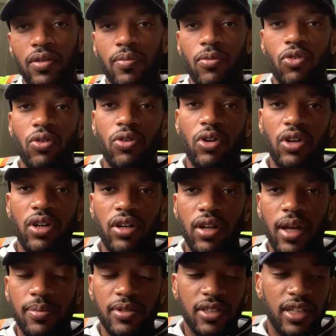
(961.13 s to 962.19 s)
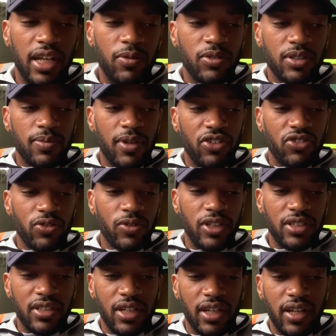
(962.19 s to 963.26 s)
more up to date with spatial
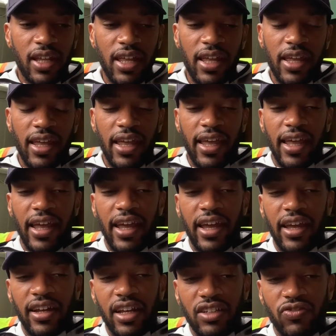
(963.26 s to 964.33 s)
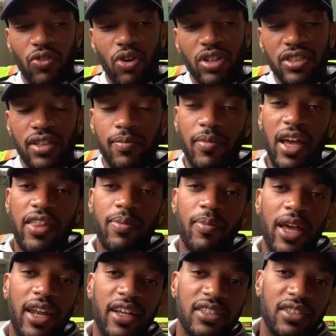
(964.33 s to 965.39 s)
reasoning. And as far as the
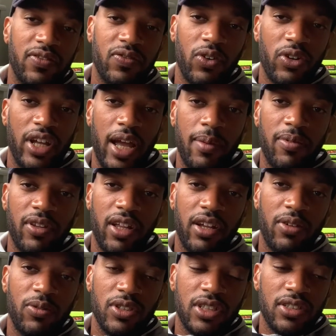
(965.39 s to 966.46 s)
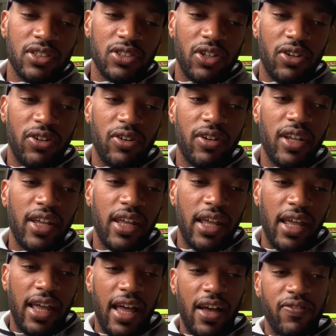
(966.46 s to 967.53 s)
mathematics and vocabulary was concerned,
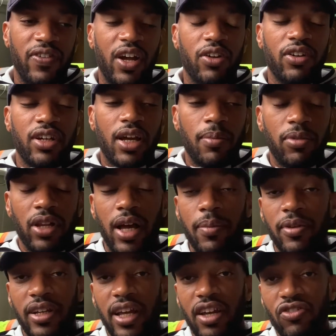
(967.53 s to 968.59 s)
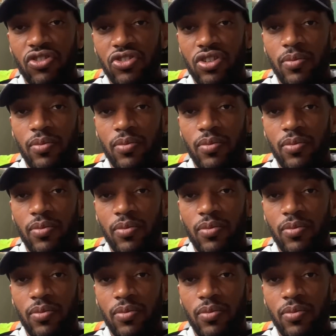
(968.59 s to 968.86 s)
I found a couple of applications on